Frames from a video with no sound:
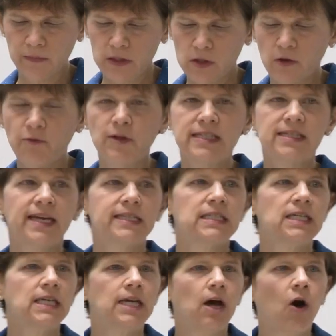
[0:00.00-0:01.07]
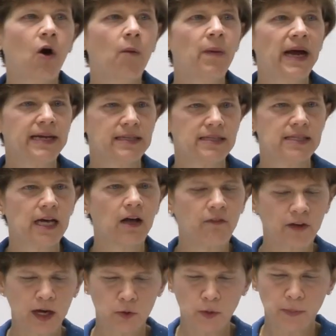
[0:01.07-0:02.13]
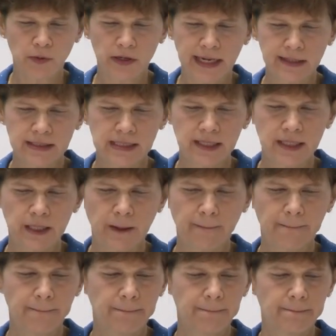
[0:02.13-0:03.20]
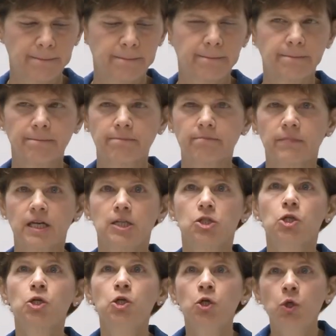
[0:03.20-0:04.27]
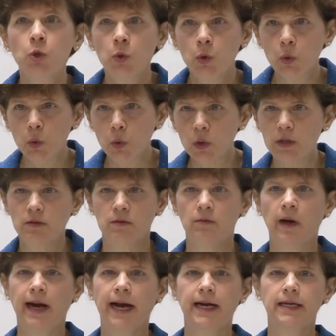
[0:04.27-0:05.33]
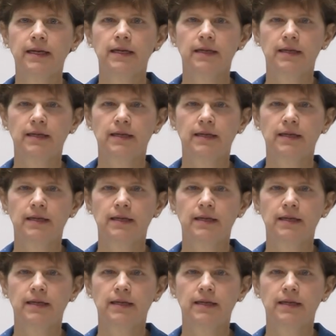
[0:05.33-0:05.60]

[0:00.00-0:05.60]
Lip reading: So if we say T-O by itself, how do we pronounce it? Two, right.